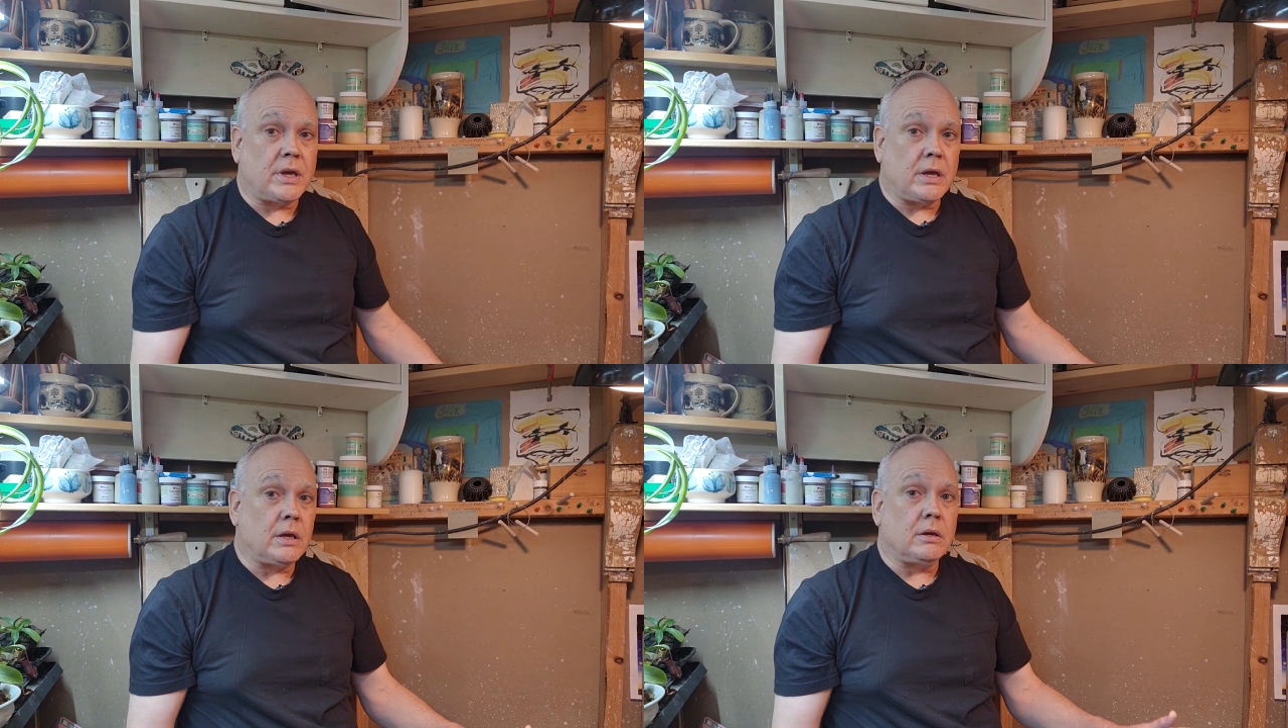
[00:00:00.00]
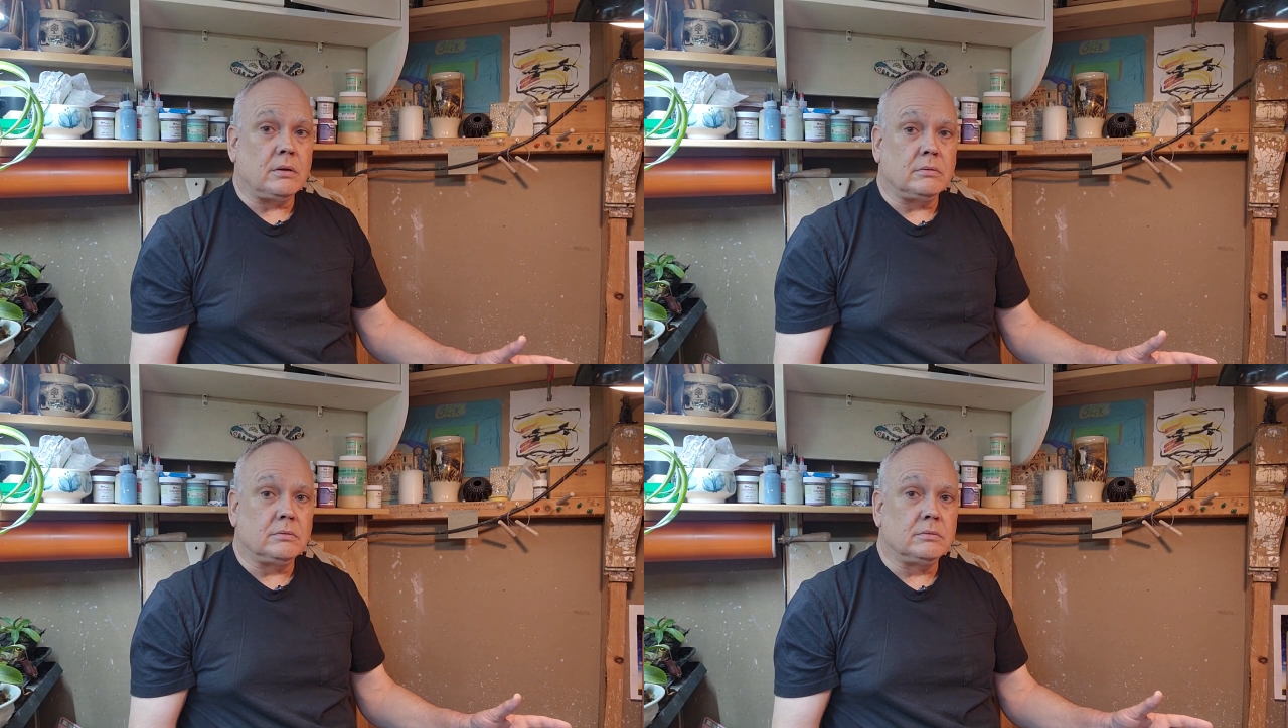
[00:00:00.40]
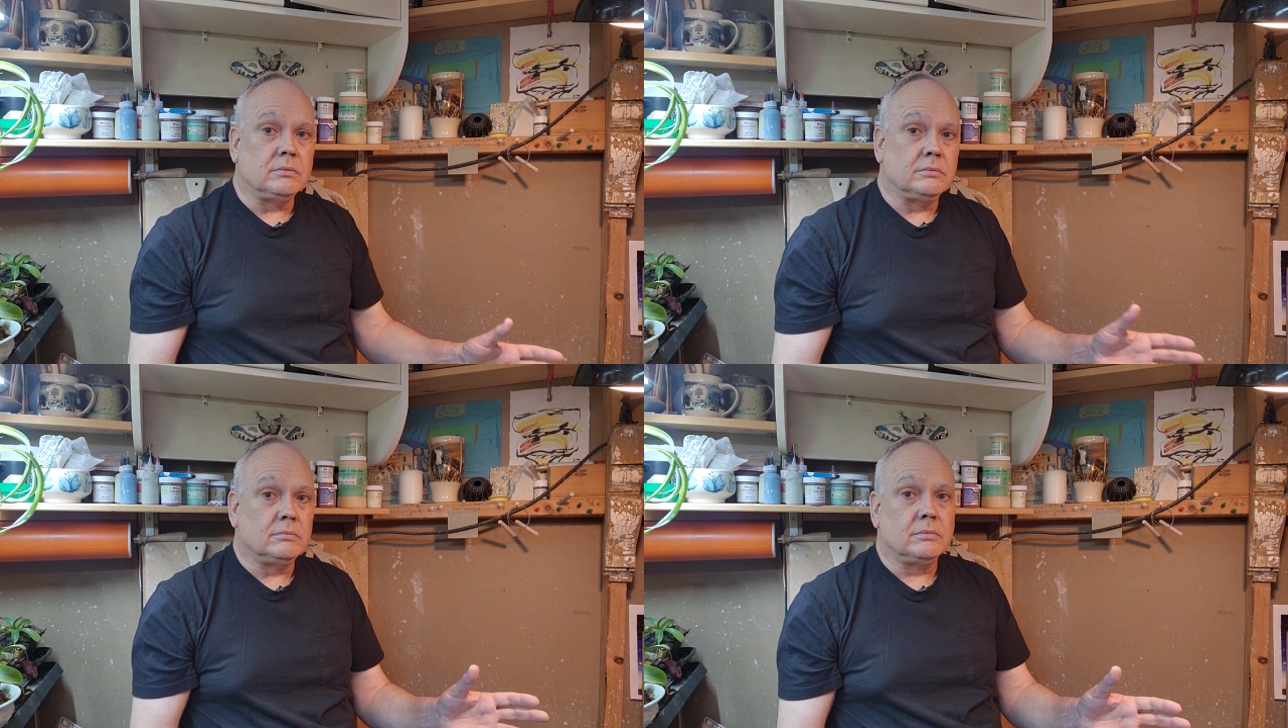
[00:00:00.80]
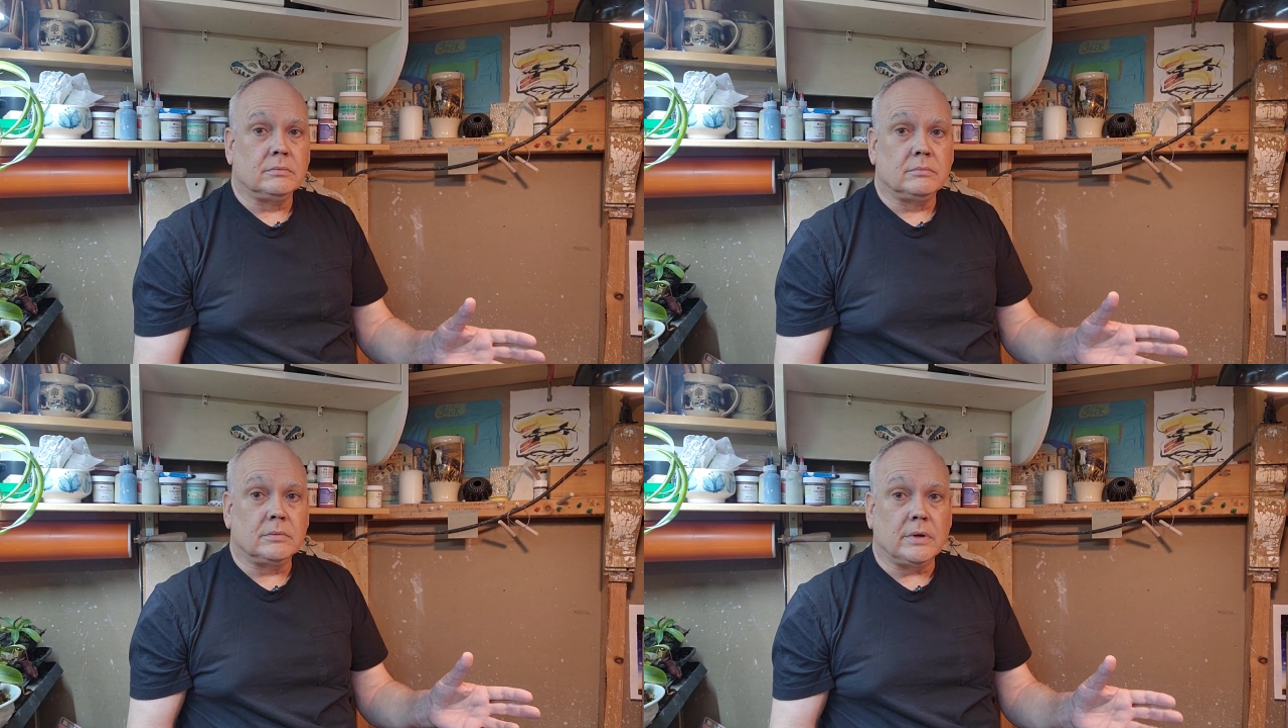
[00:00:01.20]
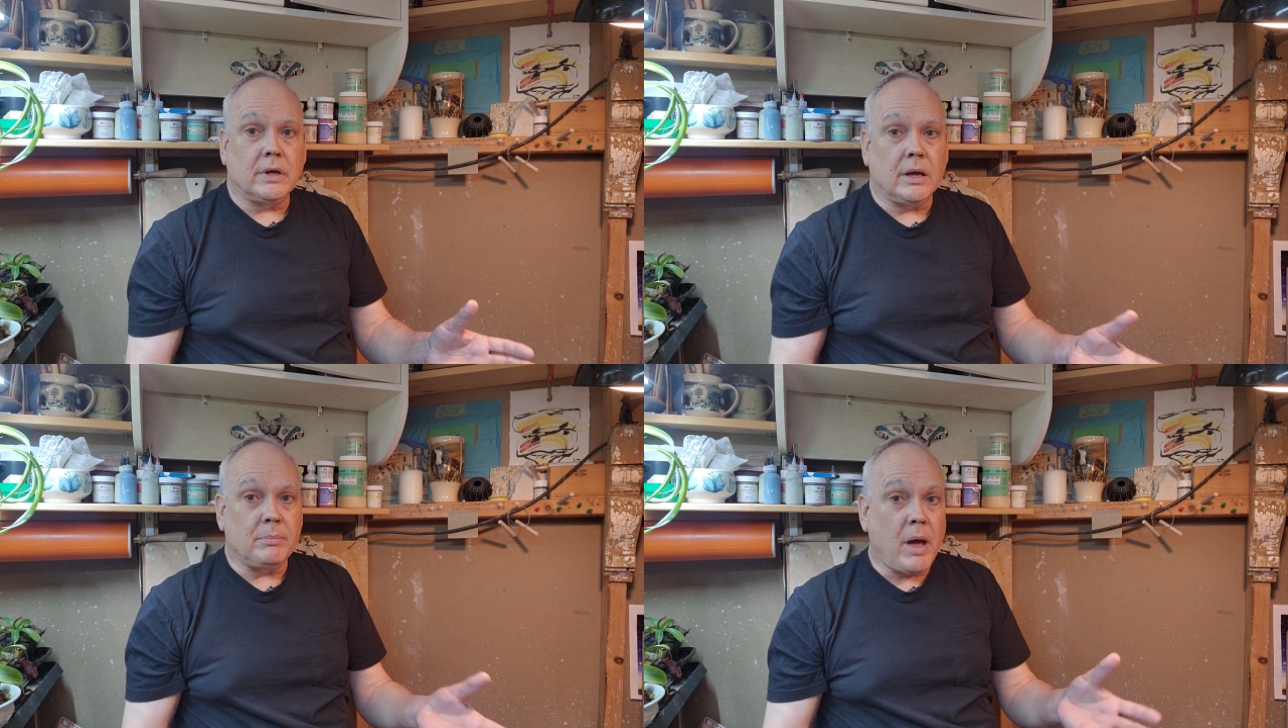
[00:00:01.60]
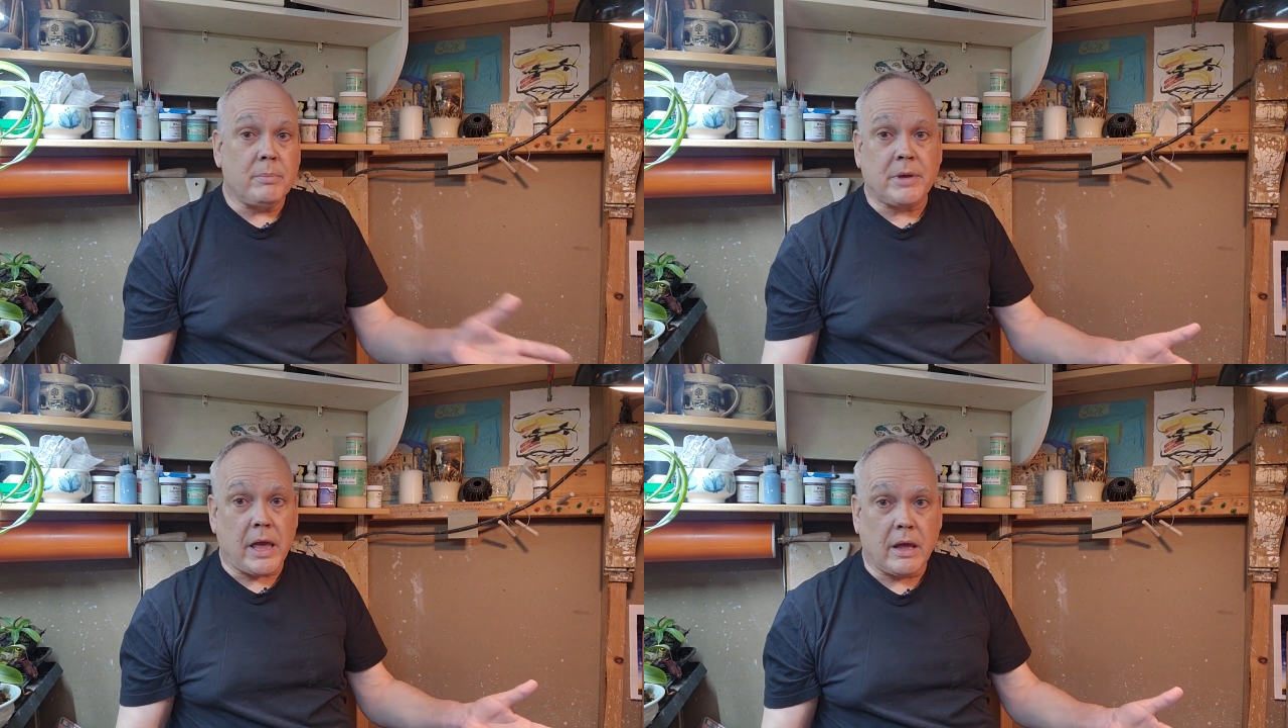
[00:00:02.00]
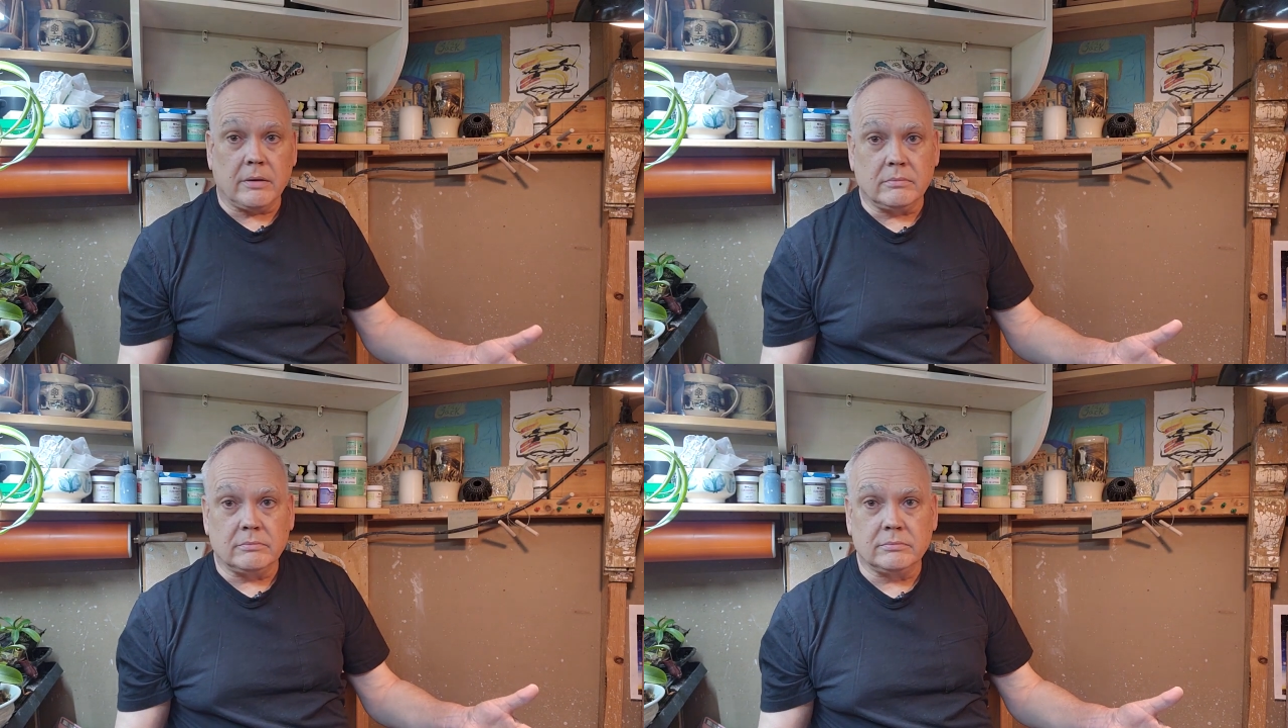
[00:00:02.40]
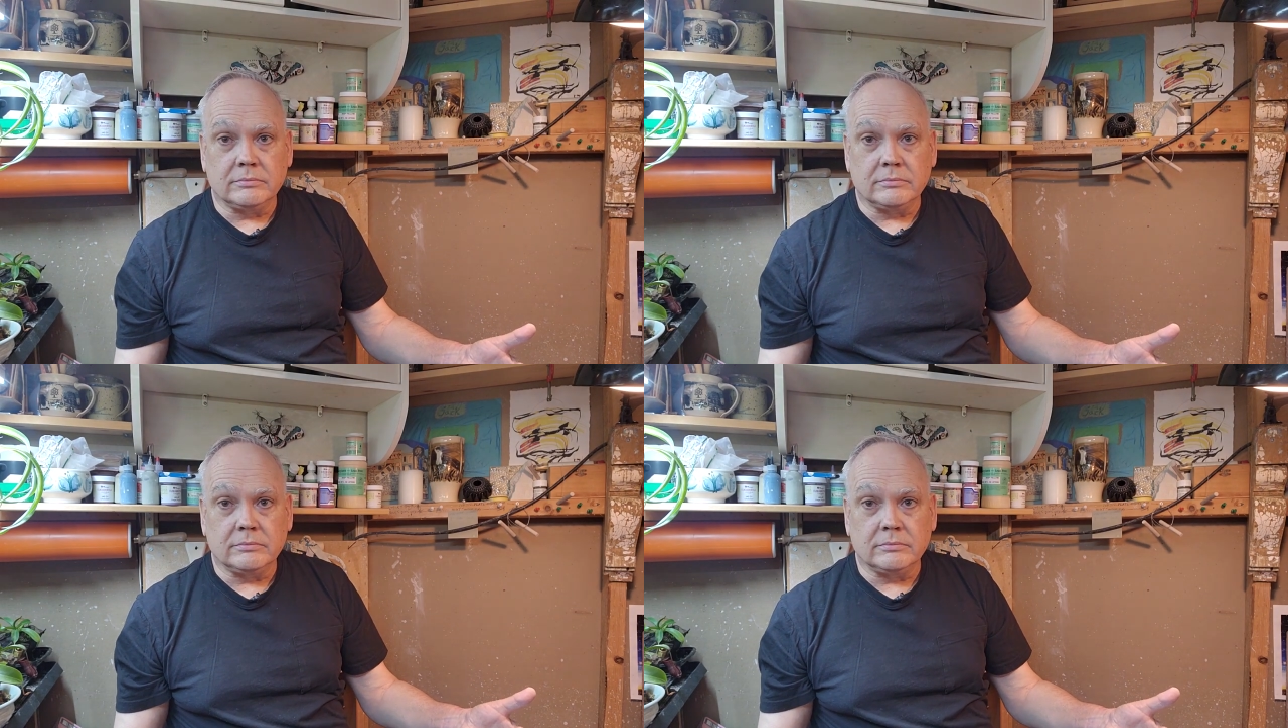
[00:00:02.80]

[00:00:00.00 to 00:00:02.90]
say, a pop can